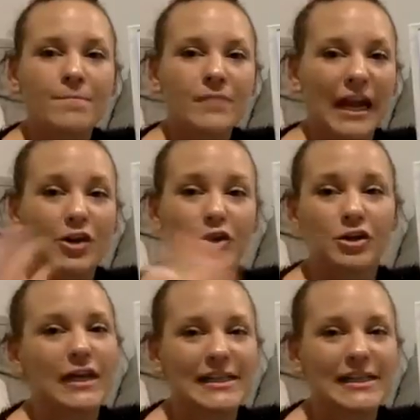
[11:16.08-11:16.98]
and
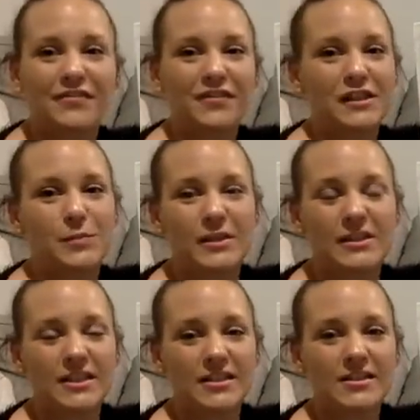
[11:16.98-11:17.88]
utilize it for this
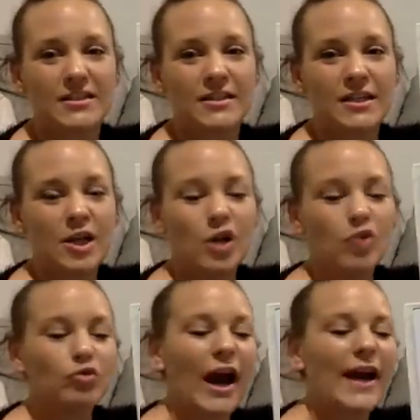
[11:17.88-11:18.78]
business.
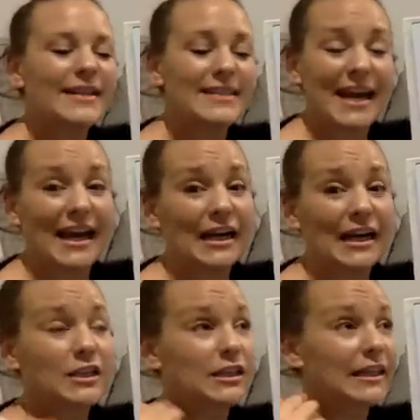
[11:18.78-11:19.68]
Write down,
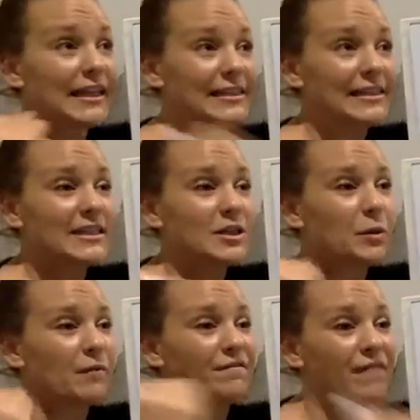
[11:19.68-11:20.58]
listen to
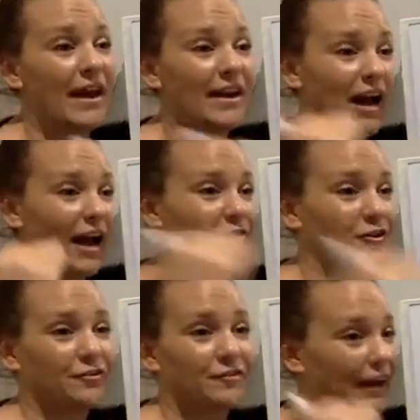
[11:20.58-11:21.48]
event
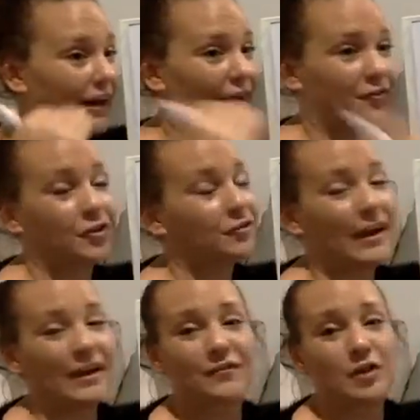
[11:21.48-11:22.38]
after event after
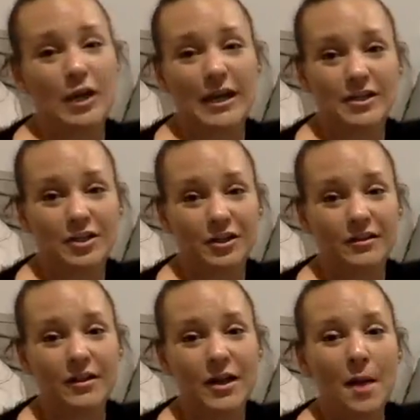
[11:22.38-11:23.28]
event if you need to.
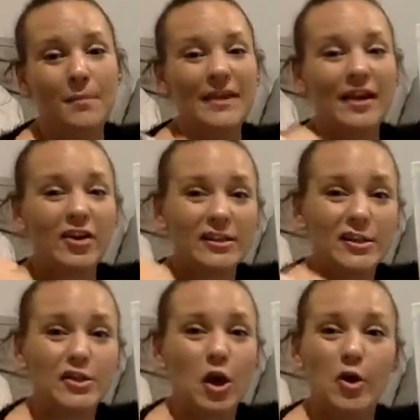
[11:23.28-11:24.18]
But there are
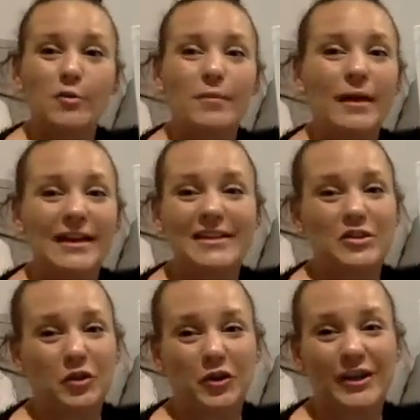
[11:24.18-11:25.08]
so many
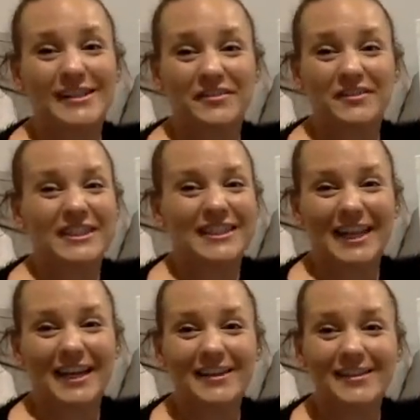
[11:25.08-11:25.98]
stories of
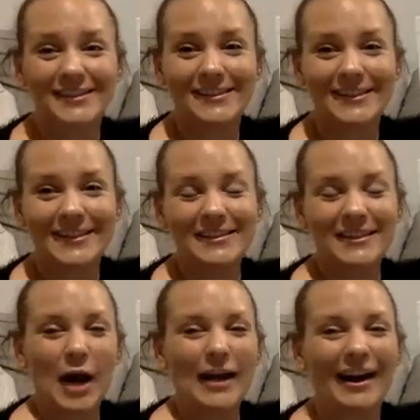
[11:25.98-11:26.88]
success, it's
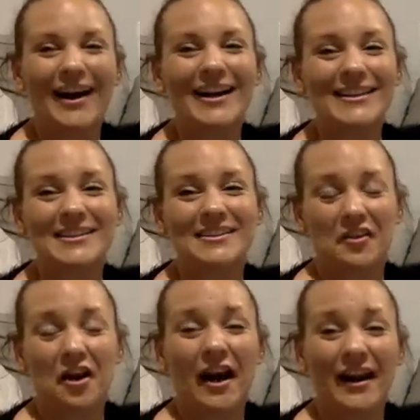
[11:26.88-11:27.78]
kind of hard to
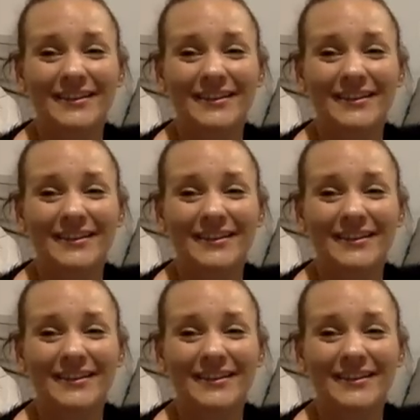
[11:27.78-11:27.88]
deny,